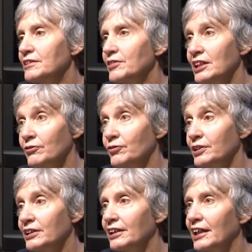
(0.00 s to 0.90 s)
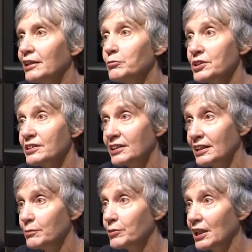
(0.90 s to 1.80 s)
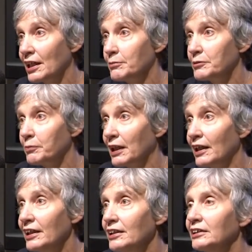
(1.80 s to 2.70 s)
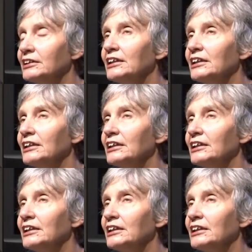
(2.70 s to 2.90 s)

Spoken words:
of the infinite game was to keep the game in play,